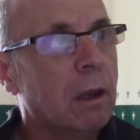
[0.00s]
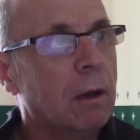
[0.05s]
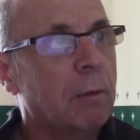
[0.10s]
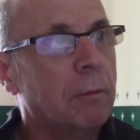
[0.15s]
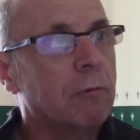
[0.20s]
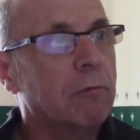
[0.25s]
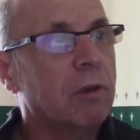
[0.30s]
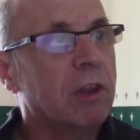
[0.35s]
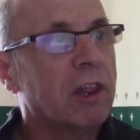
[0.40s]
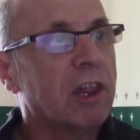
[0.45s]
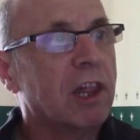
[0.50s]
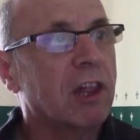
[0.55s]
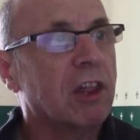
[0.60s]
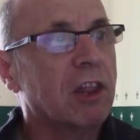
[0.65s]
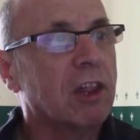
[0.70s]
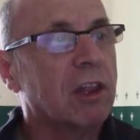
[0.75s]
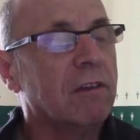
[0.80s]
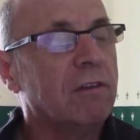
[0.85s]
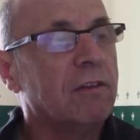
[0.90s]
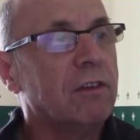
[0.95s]

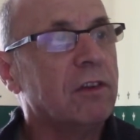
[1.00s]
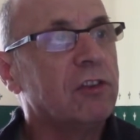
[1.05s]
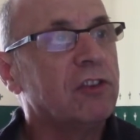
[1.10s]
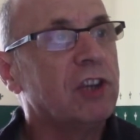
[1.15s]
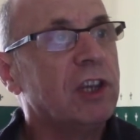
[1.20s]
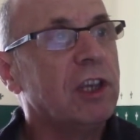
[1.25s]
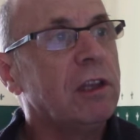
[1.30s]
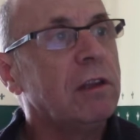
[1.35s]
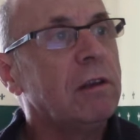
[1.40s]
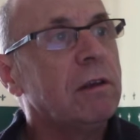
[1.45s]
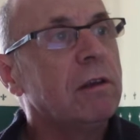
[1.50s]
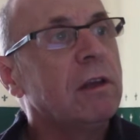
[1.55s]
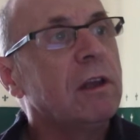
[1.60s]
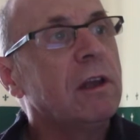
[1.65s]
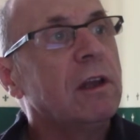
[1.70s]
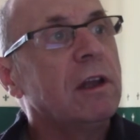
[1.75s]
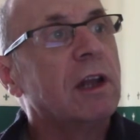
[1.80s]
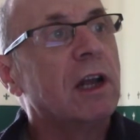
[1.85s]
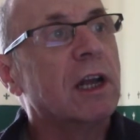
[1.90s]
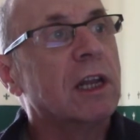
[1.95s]
recessive gene,
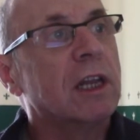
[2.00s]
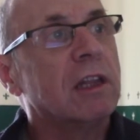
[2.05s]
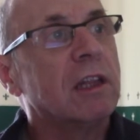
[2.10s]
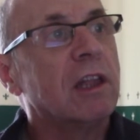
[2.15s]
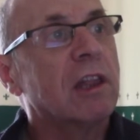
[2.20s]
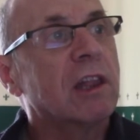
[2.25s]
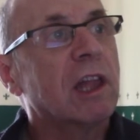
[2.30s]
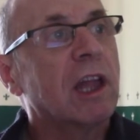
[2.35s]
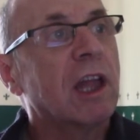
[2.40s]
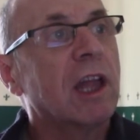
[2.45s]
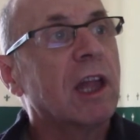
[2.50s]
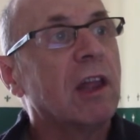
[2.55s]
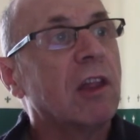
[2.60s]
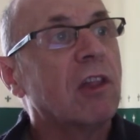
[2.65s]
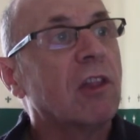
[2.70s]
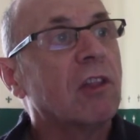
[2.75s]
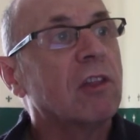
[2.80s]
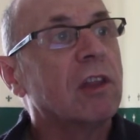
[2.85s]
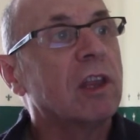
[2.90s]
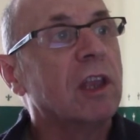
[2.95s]
and in this case
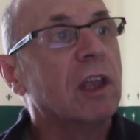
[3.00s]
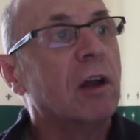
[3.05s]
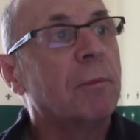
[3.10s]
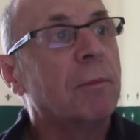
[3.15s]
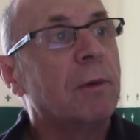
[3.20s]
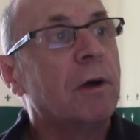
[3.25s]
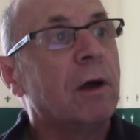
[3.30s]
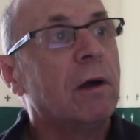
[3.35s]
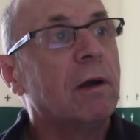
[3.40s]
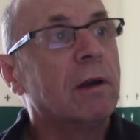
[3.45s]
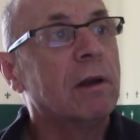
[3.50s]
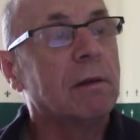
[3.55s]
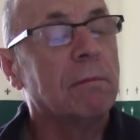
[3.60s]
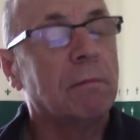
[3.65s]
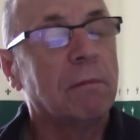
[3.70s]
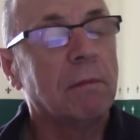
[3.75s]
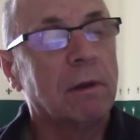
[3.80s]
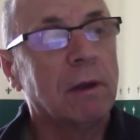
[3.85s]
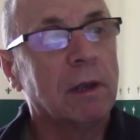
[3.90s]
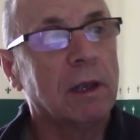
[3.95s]
the
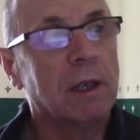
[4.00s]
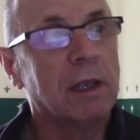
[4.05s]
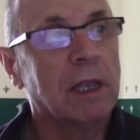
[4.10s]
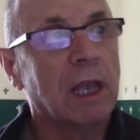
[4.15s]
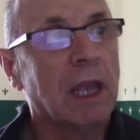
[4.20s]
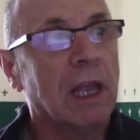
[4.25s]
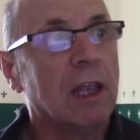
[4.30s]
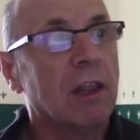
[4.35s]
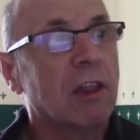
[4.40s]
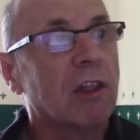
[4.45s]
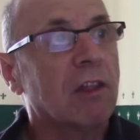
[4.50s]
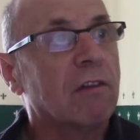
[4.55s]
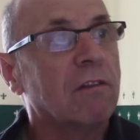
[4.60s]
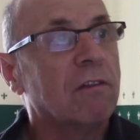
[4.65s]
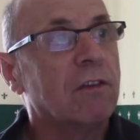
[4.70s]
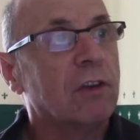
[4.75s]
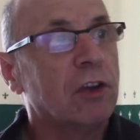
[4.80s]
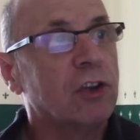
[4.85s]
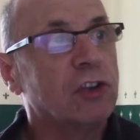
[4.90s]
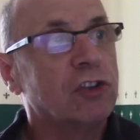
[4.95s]
uppercase
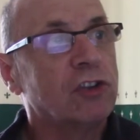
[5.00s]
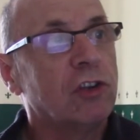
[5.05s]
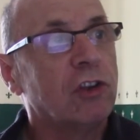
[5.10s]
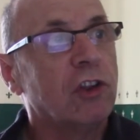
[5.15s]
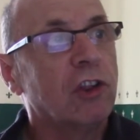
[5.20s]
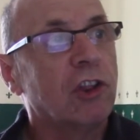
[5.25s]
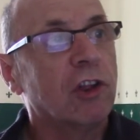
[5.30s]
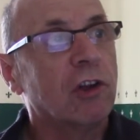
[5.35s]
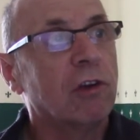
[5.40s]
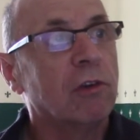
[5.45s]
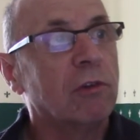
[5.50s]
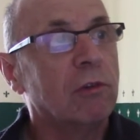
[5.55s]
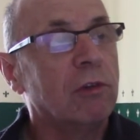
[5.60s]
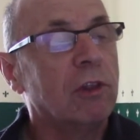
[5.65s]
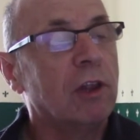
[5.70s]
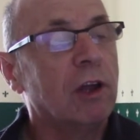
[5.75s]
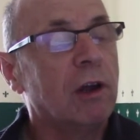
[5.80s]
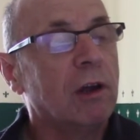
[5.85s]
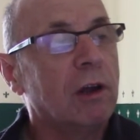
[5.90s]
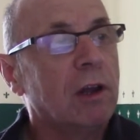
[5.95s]
version, so
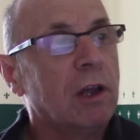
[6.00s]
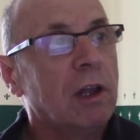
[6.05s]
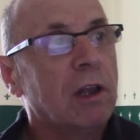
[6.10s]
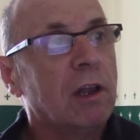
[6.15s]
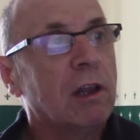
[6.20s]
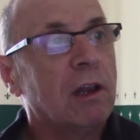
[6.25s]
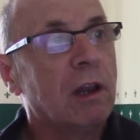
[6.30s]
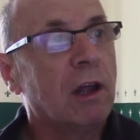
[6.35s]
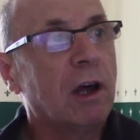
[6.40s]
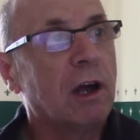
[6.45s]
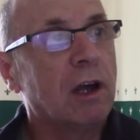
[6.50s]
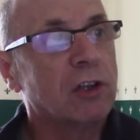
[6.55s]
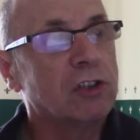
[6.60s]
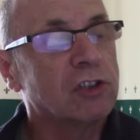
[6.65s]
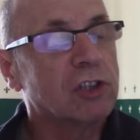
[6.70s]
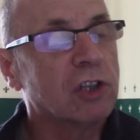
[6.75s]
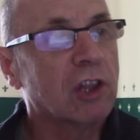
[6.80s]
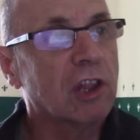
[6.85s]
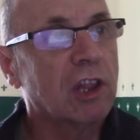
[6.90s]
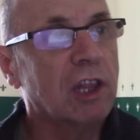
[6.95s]
the large
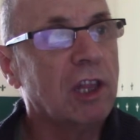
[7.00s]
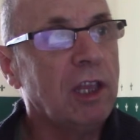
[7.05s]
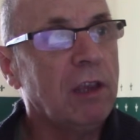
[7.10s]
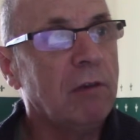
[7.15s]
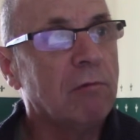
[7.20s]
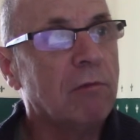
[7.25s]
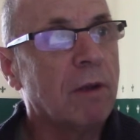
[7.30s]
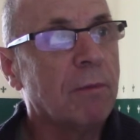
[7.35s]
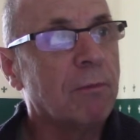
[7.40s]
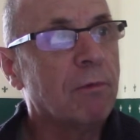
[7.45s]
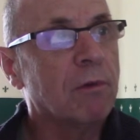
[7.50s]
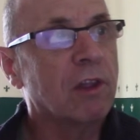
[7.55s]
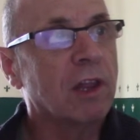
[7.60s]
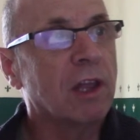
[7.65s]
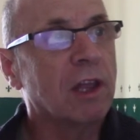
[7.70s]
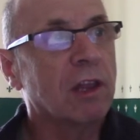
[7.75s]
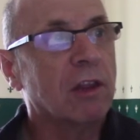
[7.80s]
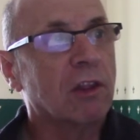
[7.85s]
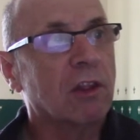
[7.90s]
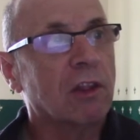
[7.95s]
C,
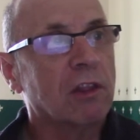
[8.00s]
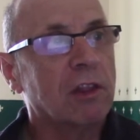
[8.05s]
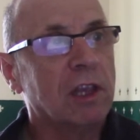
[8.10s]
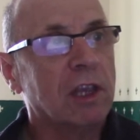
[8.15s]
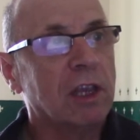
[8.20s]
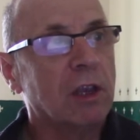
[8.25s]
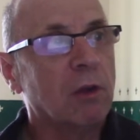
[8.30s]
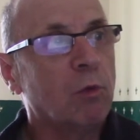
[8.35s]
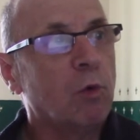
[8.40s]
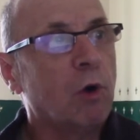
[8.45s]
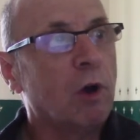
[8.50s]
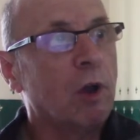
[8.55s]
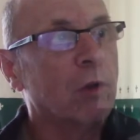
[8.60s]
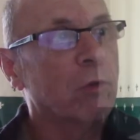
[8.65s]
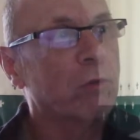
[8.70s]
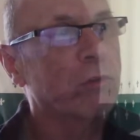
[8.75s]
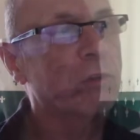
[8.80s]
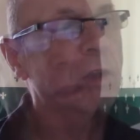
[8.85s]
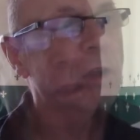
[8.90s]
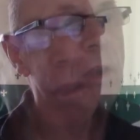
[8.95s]
represents the
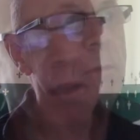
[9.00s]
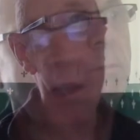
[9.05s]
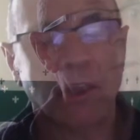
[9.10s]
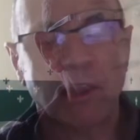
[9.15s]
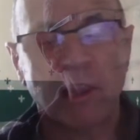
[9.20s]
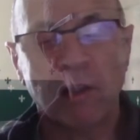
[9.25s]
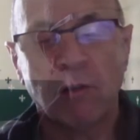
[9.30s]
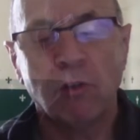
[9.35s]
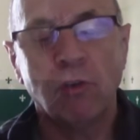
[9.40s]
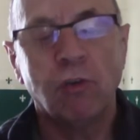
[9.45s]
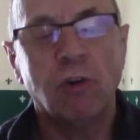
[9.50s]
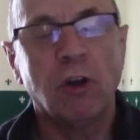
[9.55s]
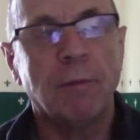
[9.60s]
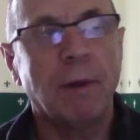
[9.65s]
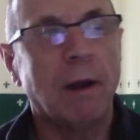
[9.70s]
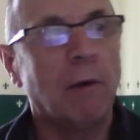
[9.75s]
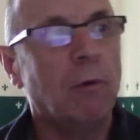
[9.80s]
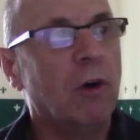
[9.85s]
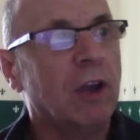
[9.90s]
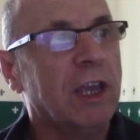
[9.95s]
wild type. Let's now talk
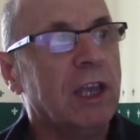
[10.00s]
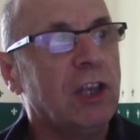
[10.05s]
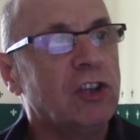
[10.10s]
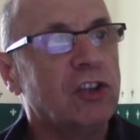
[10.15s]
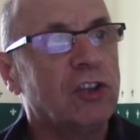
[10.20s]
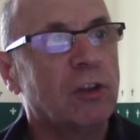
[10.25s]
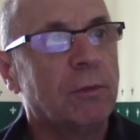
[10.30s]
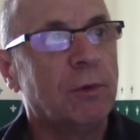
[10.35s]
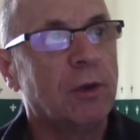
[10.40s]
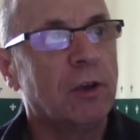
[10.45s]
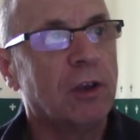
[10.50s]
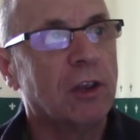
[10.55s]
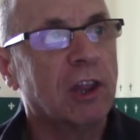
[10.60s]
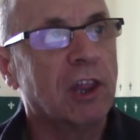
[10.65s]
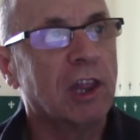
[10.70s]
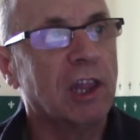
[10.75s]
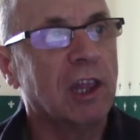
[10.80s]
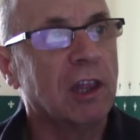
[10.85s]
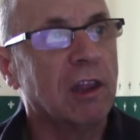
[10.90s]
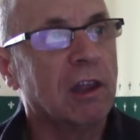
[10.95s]
about what each of the birds
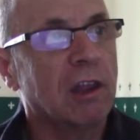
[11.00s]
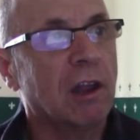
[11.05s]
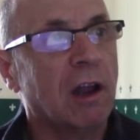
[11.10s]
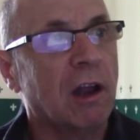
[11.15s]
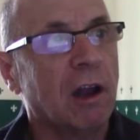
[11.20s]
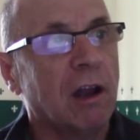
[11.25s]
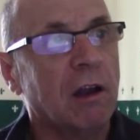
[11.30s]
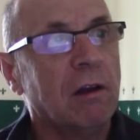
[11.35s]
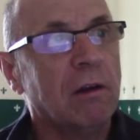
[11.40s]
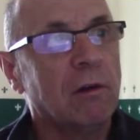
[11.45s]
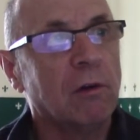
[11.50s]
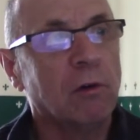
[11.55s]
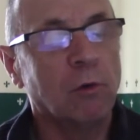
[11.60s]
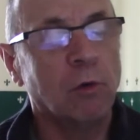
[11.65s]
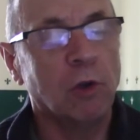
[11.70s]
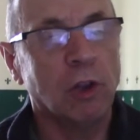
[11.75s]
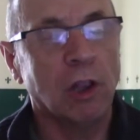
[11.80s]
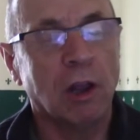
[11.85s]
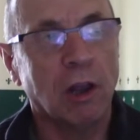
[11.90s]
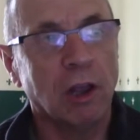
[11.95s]
are
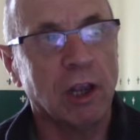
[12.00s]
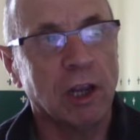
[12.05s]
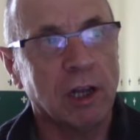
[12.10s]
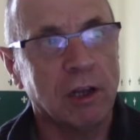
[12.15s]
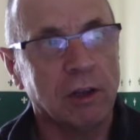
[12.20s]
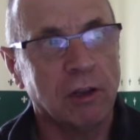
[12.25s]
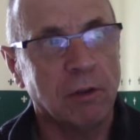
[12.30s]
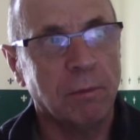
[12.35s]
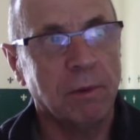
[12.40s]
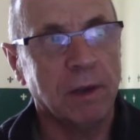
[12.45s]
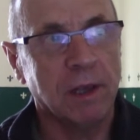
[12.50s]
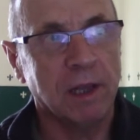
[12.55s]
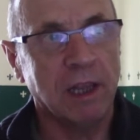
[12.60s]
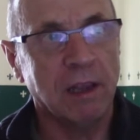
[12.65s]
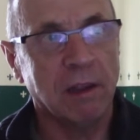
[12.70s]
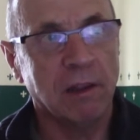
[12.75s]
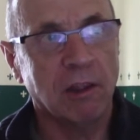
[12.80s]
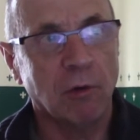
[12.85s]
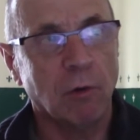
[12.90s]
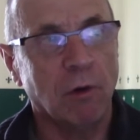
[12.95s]
likely to be,
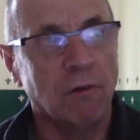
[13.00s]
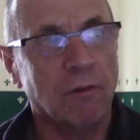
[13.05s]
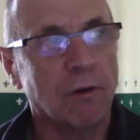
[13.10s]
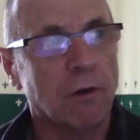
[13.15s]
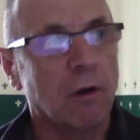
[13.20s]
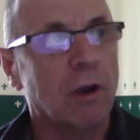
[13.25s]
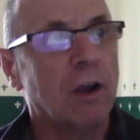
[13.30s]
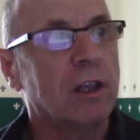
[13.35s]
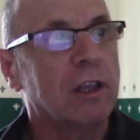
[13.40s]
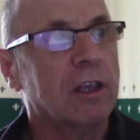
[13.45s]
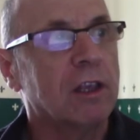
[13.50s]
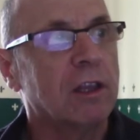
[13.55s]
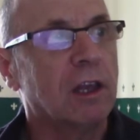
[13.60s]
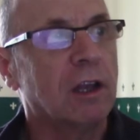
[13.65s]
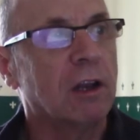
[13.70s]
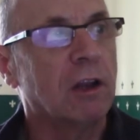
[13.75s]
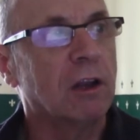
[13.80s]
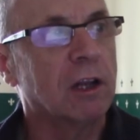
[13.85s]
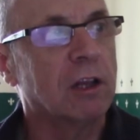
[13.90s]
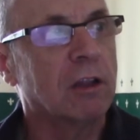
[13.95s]
so what variety they're
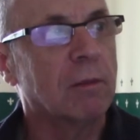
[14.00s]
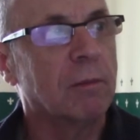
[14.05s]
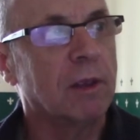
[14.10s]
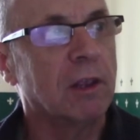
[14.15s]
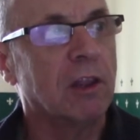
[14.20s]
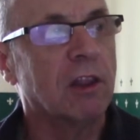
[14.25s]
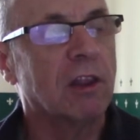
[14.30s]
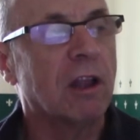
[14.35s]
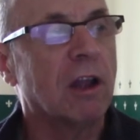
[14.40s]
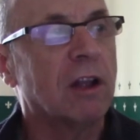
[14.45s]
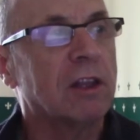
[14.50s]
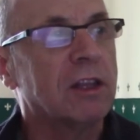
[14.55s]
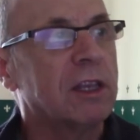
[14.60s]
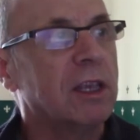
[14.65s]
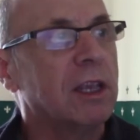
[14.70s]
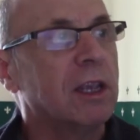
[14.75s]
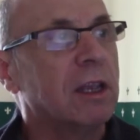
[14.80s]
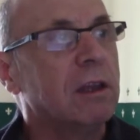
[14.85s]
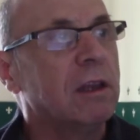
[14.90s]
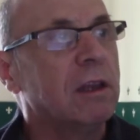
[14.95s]
likely to be, starting